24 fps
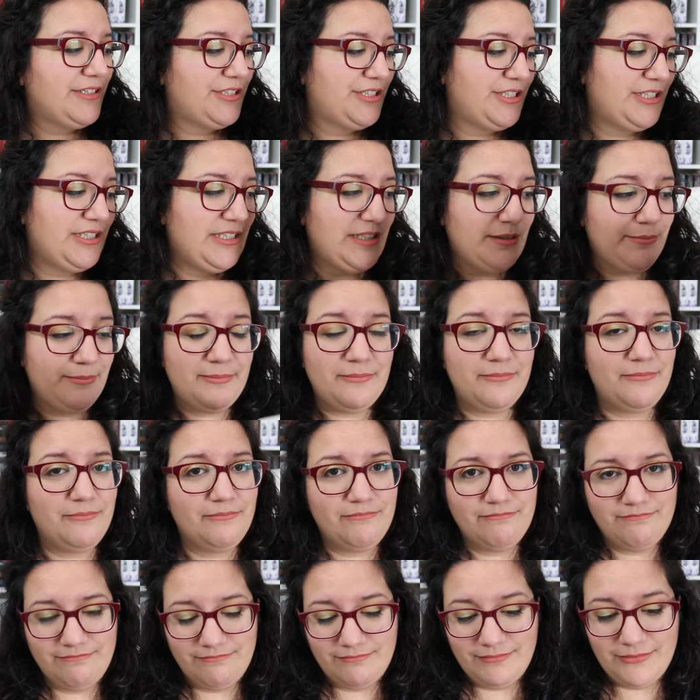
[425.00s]
she
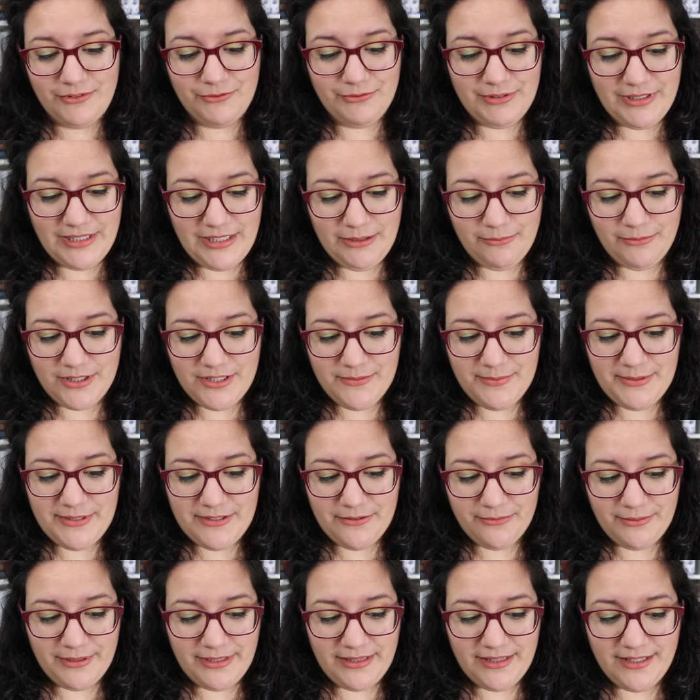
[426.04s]
really wants me
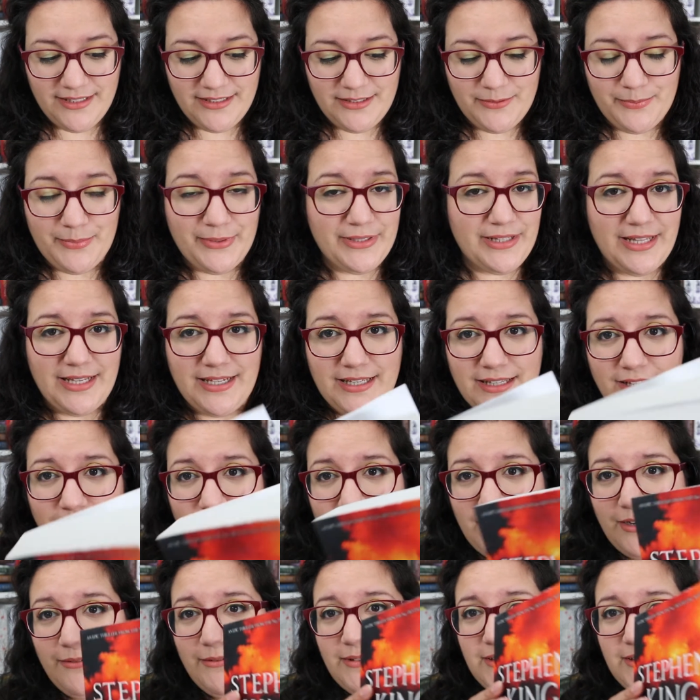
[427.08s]
to read this, but like, look how